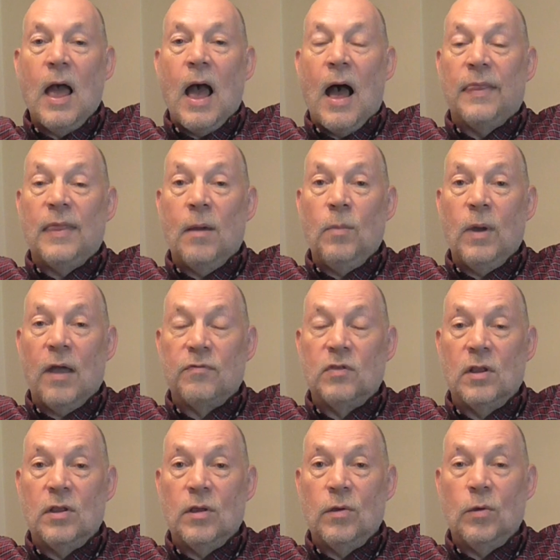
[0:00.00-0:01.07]
And then we have
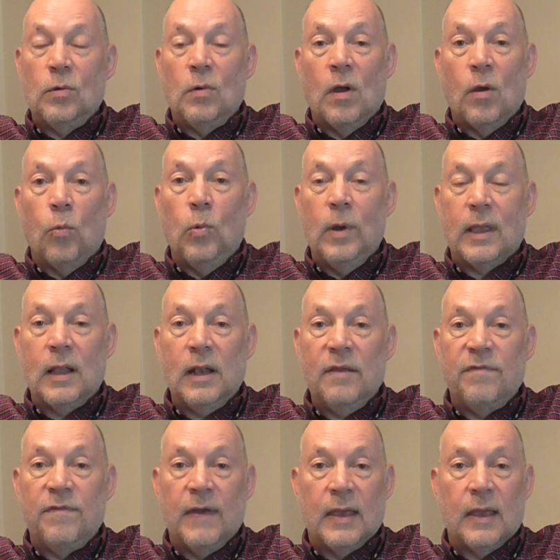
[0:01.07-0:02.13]
to do wiggly
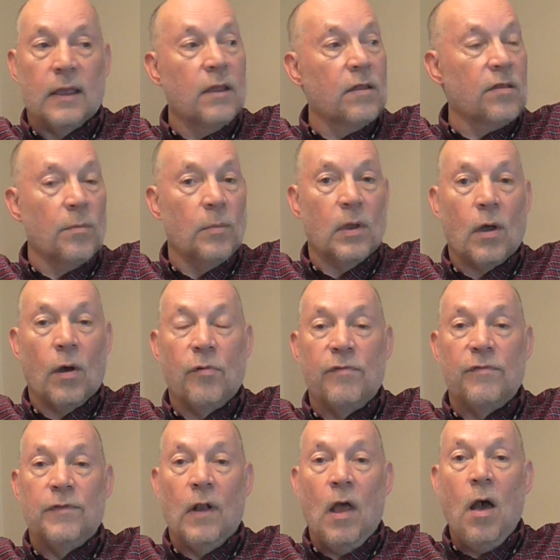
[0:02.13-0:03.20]
fingers, and we go
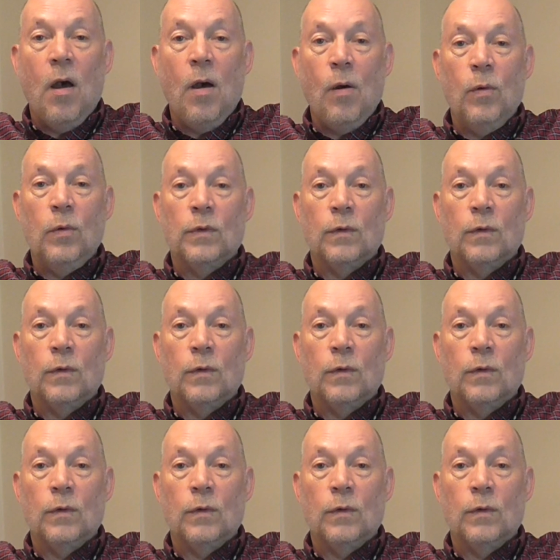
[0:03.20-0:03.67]
flow